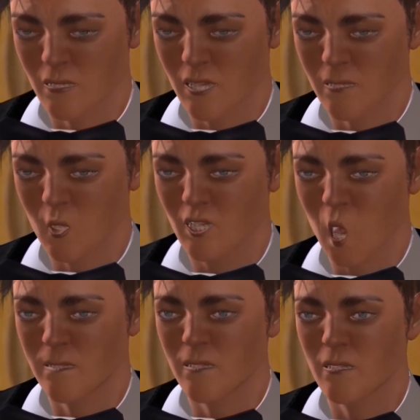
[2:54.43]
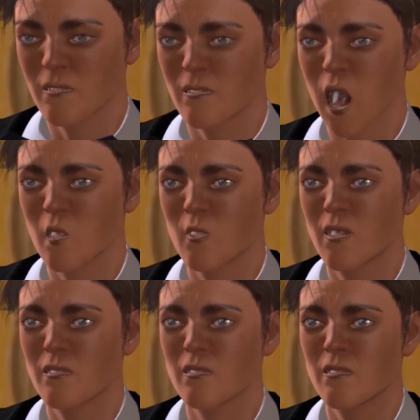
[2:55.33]
It is something
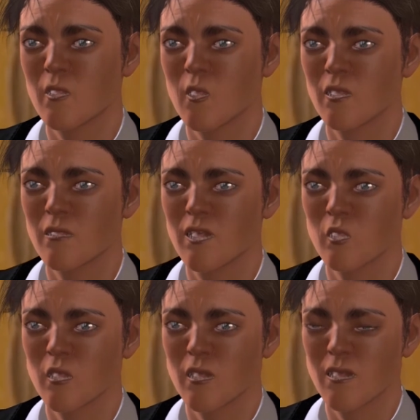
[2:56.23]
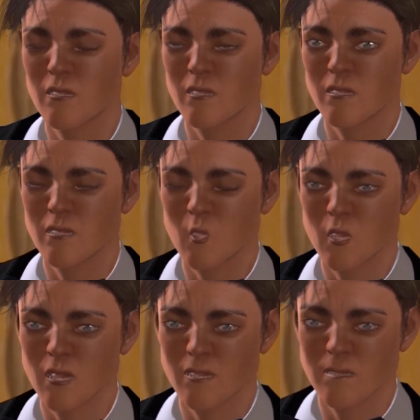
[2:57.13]
I will treasure
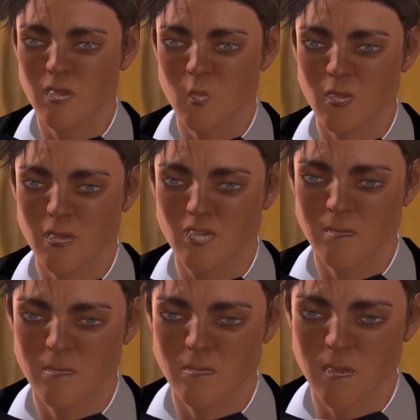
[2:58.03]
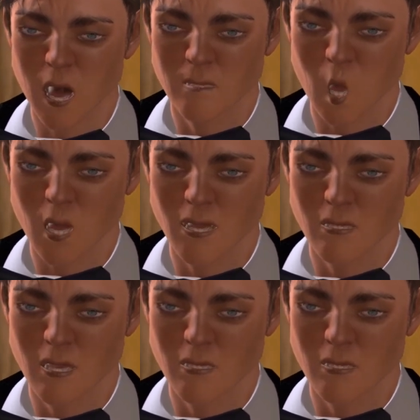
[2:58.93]
for the rest of my
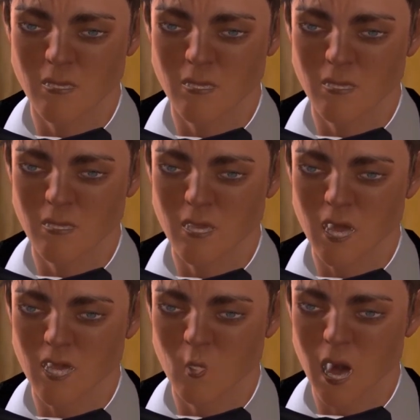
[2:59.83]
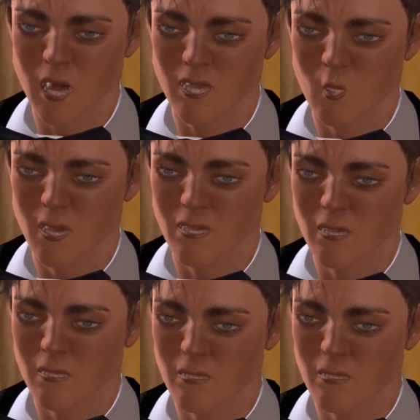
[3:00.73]
life. Lucy Boynton,